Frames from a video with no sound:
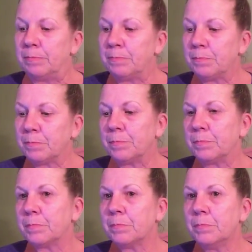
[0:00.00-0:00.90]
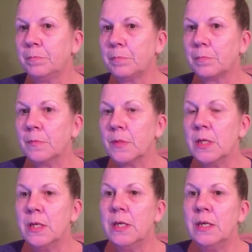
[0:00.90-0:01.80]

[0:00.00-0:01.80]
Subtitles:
No one is speaking in this clip.